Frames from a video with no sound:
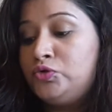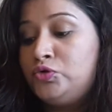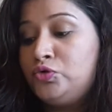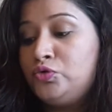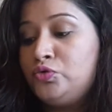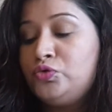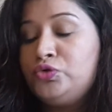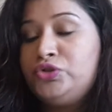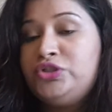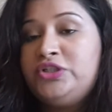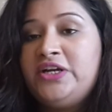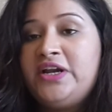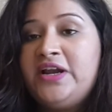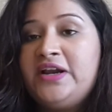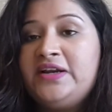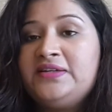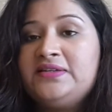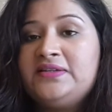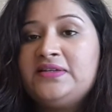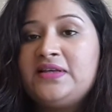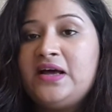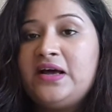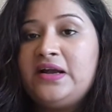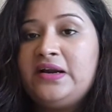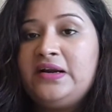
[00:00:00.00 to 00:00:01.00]
2
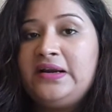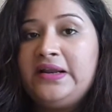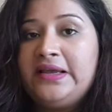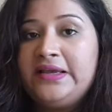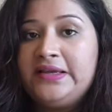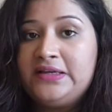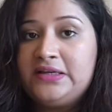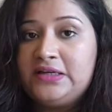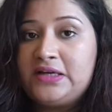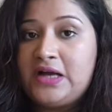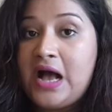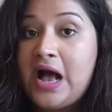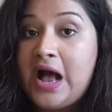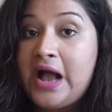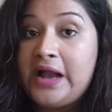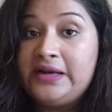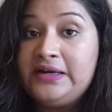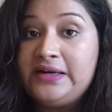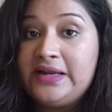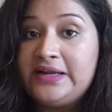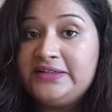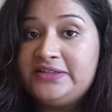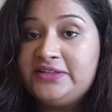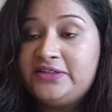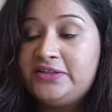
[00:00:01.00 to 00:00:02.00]
shades are like
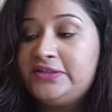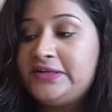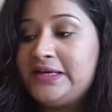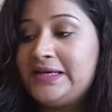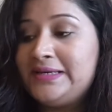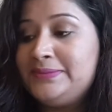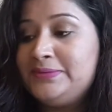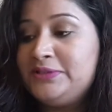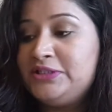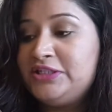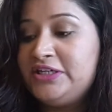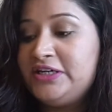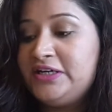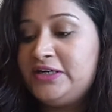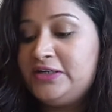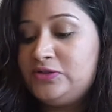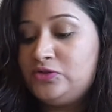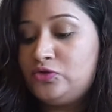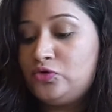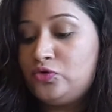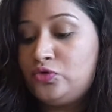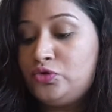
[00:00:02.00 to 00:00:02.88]
highlighter type shades,